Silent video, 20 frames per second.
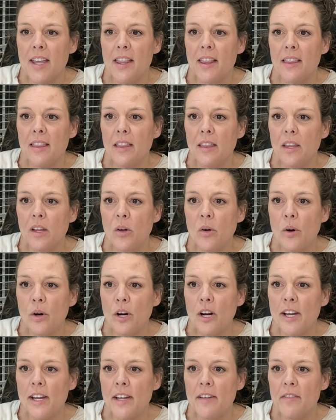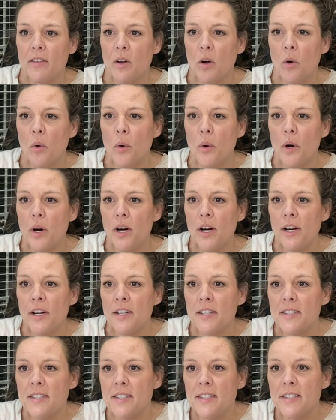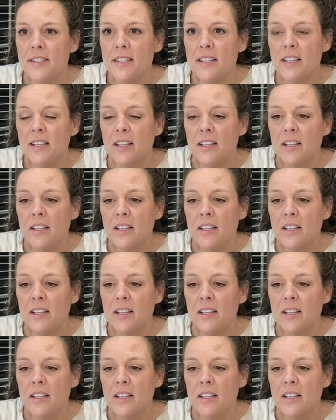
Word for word: and Lori, of course.